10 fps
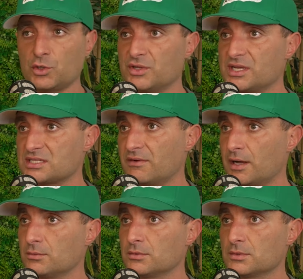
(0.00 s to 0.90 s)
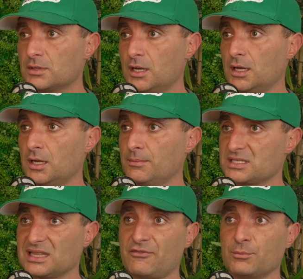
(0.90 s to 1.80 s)
do the disavow. Um,
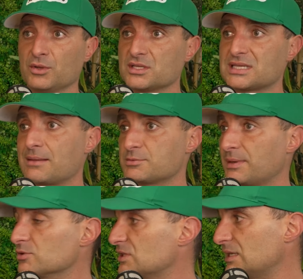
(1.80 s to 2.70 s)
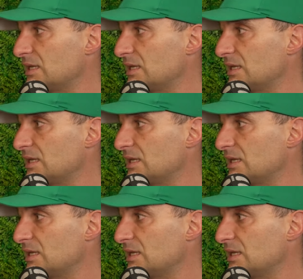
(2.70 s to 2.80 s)
it's laughable at times. People say